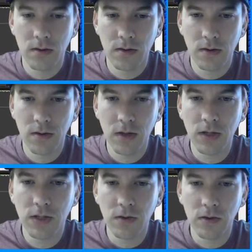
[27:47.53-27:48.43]

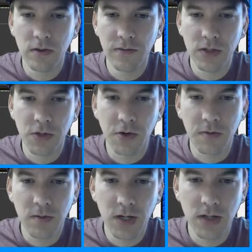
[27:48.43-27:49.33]
These are all of the script
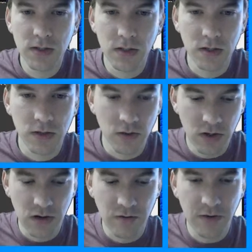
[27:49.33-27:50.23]
commands that control
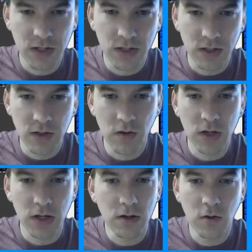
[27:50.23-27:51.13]
how fast it's going
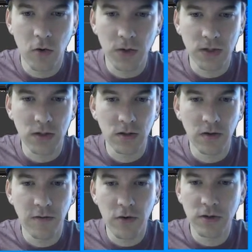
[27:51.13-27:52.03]
in horizontal and
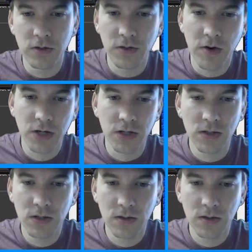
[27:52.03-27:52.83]
vertical directions.